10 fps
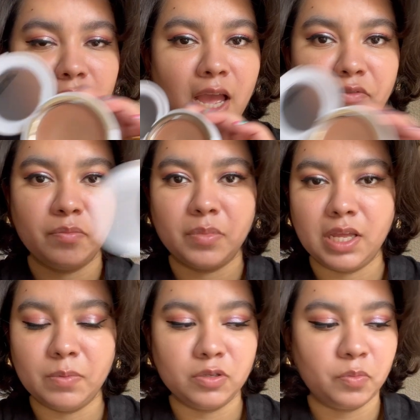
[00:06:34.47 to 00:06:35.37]
haven't been
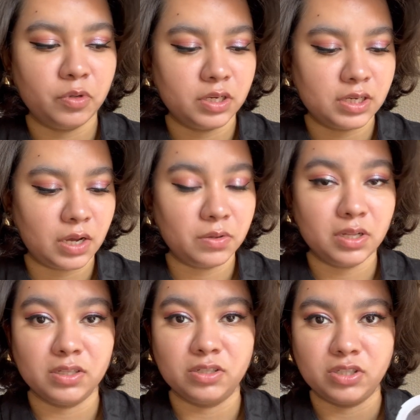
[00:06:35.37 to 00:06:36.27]
able to put it down.
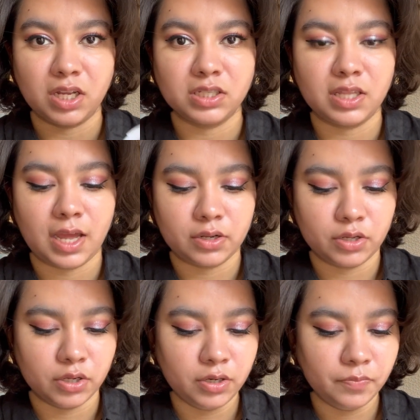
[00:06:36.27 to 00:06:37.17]
It's just that good.